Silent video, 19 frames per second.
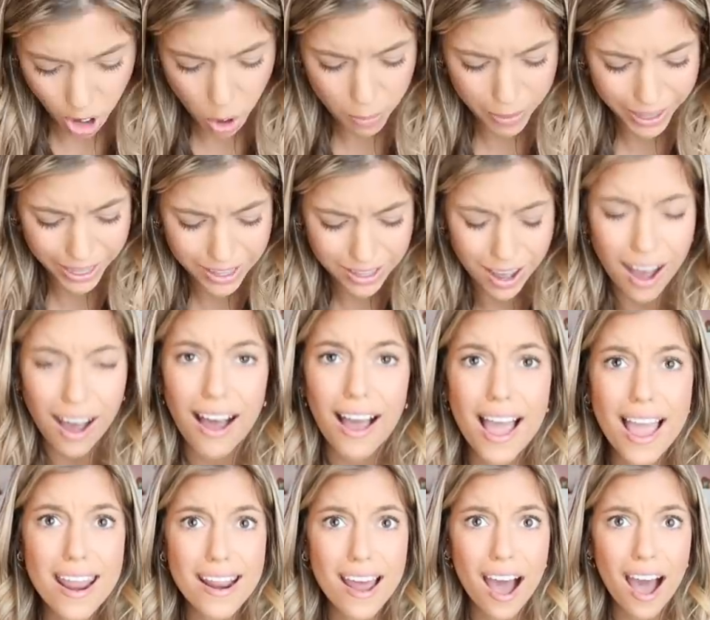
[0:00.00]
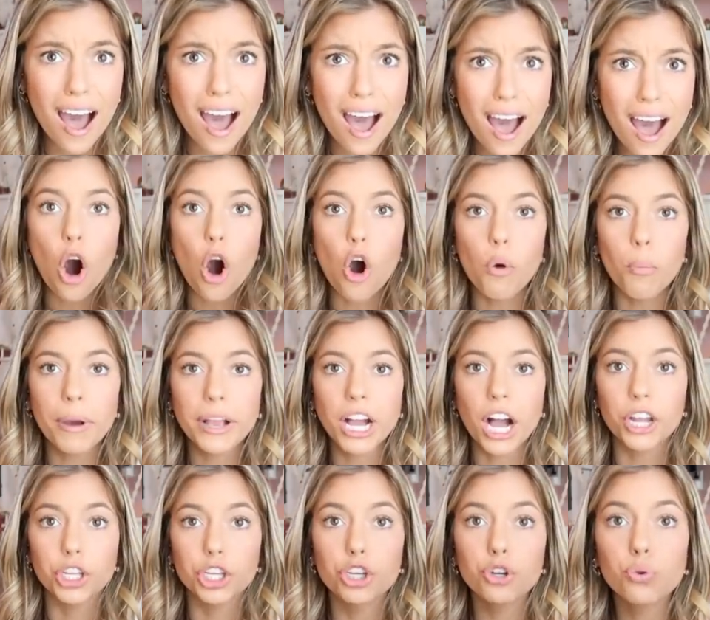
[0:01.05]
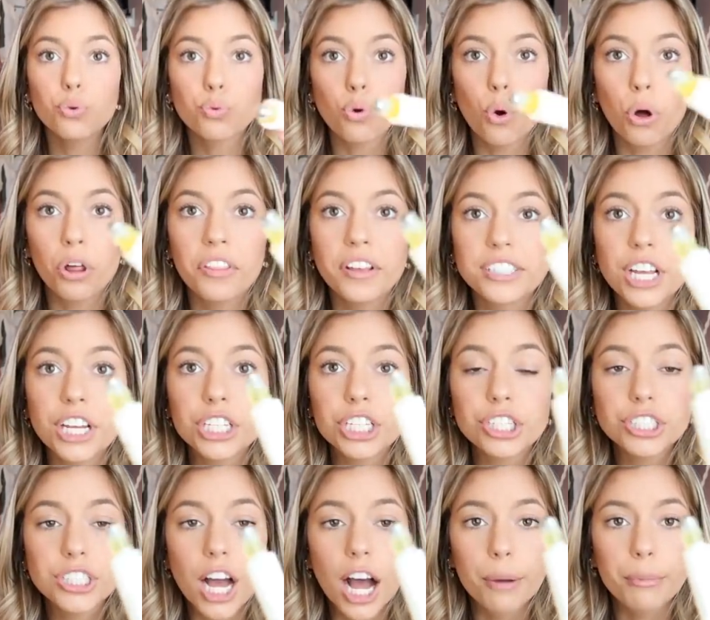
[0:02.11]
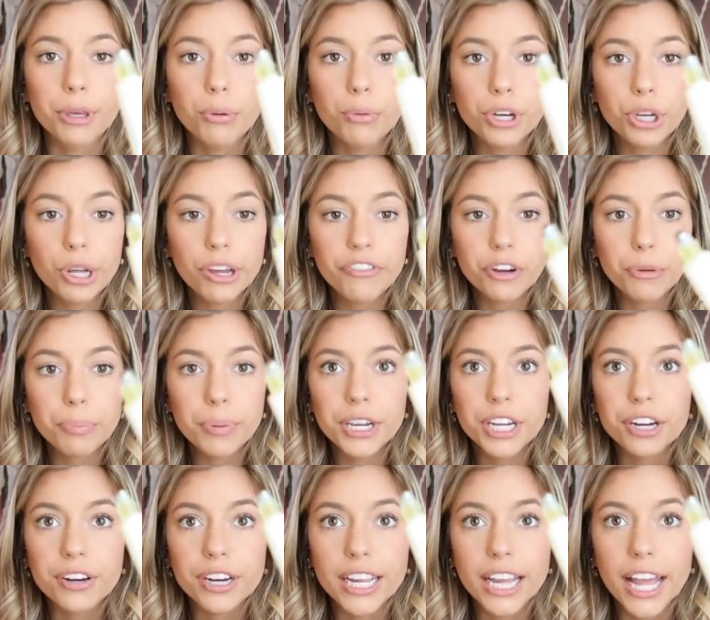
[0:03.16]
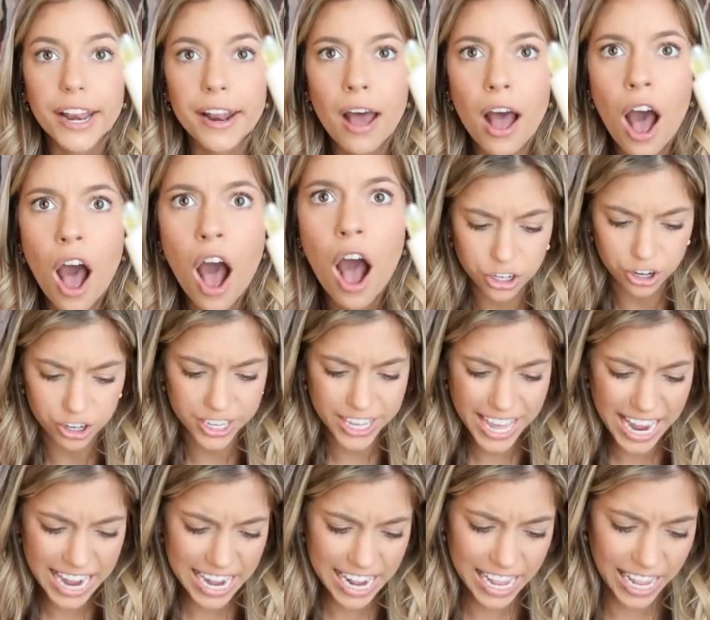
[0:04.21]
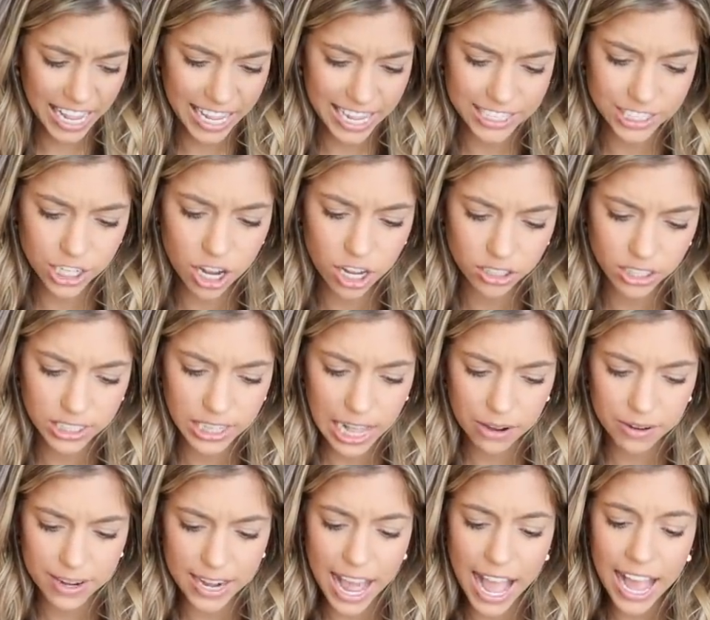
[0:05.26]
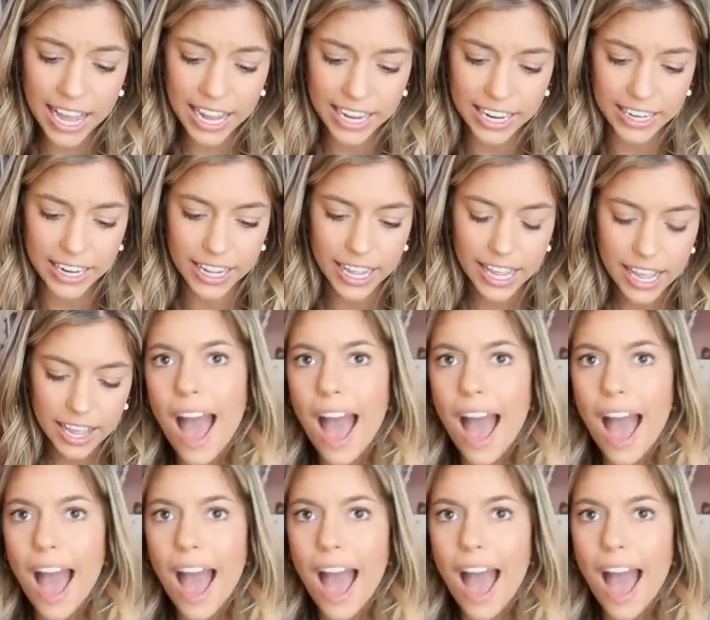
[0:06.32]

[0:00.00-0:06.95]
Oh my god. Oh my god, you roll this on your tummy when you have your period. You're kidding! It's called Cloud 9.